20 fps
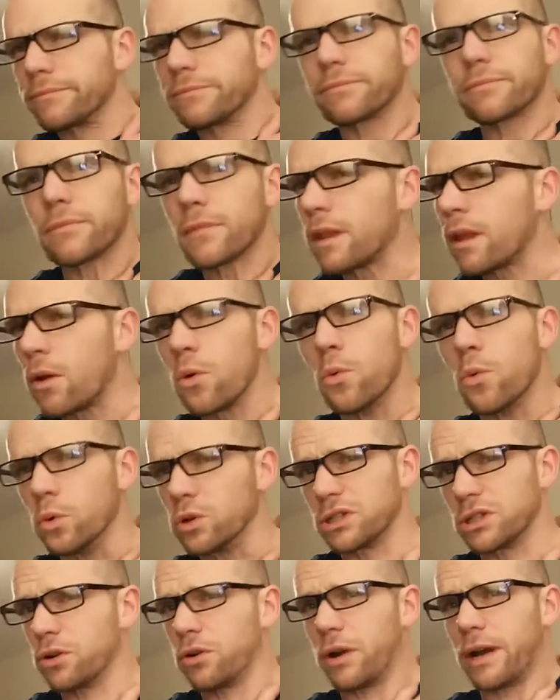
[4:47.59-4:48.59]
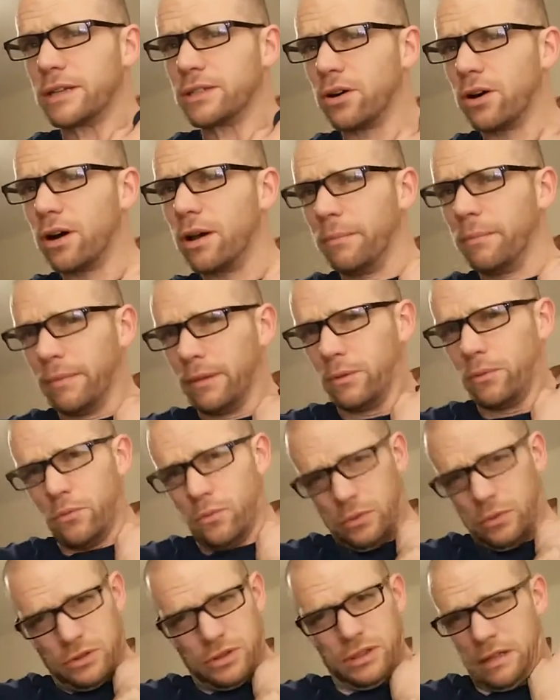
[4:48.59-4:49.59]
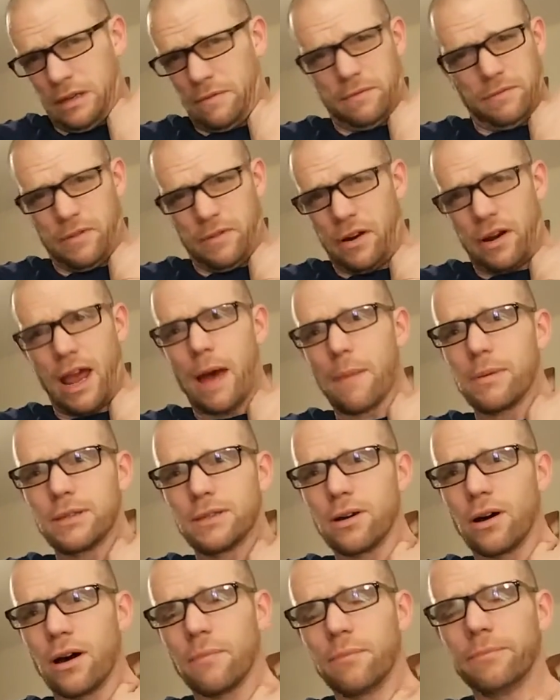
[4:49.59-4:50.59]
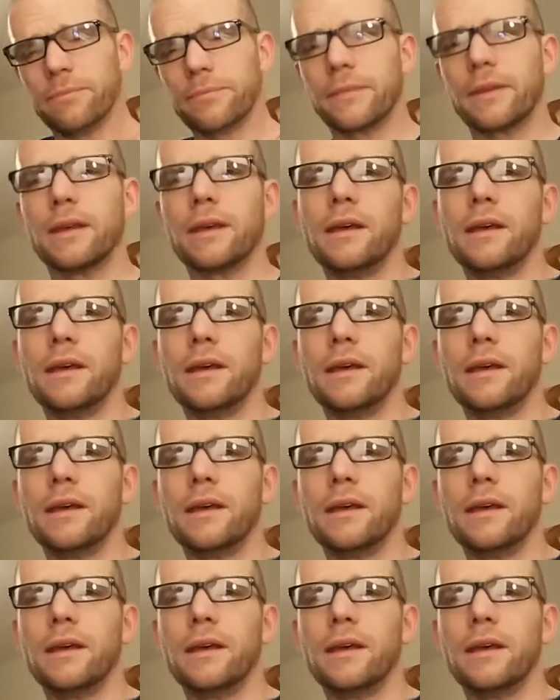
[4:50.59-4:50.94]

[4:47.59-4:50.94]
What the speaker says: It wasn't a great time. It wasn't a very happy time.